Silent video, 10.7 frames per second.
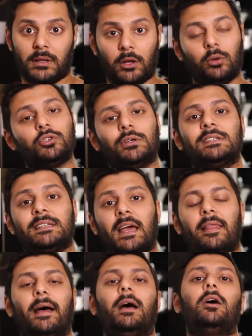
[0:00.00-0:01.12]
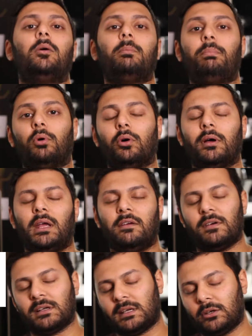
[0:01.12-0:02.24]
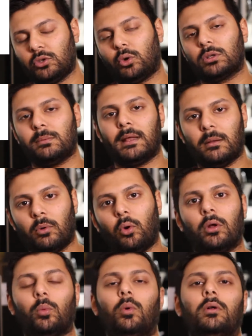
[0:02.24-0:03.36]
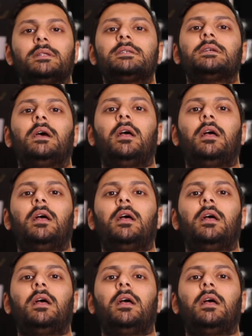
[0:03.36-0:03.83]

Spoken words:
They all join together, but if I talked about them all at once,